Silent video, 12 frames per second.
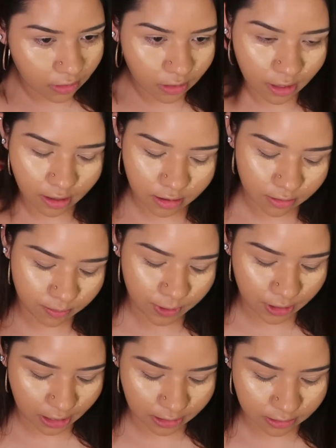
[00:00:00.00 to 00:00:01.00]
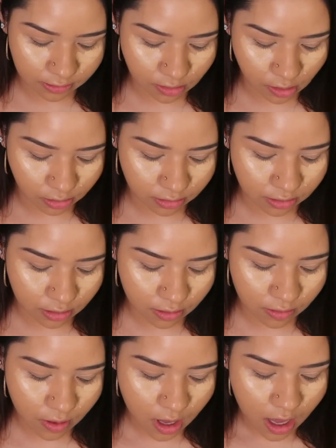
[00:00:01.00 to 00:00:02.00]
that could be nice
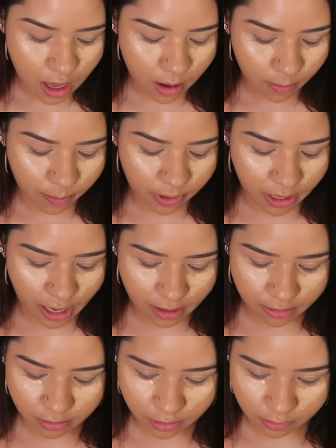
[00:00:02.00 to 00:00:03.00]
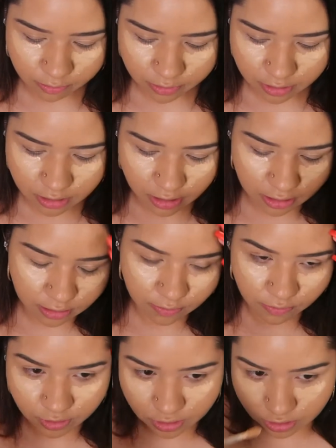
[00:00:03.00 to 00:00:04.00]
also, but I don't know if it's like the
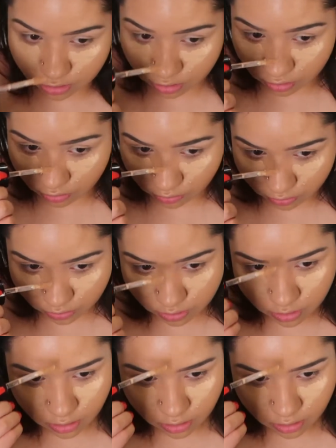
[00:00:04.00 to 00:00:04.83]
first use.